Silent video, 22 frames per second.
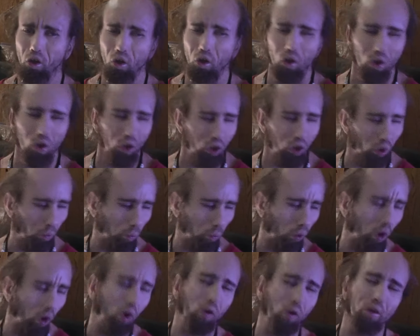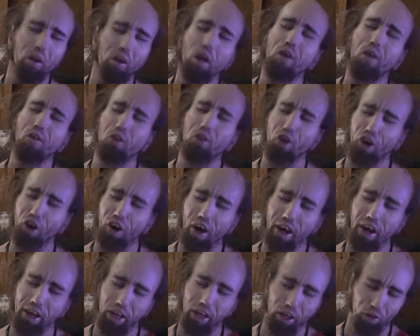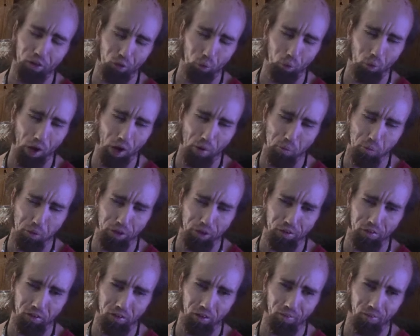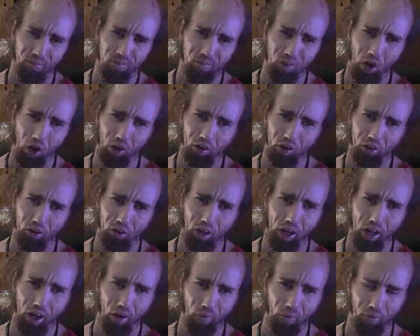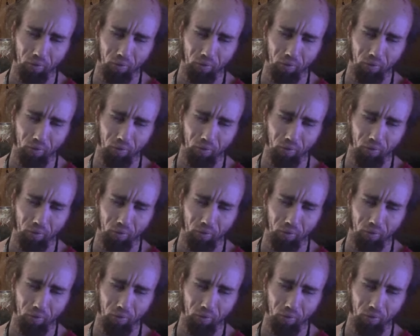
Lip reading: the world needs to lay its weapons the fuck down.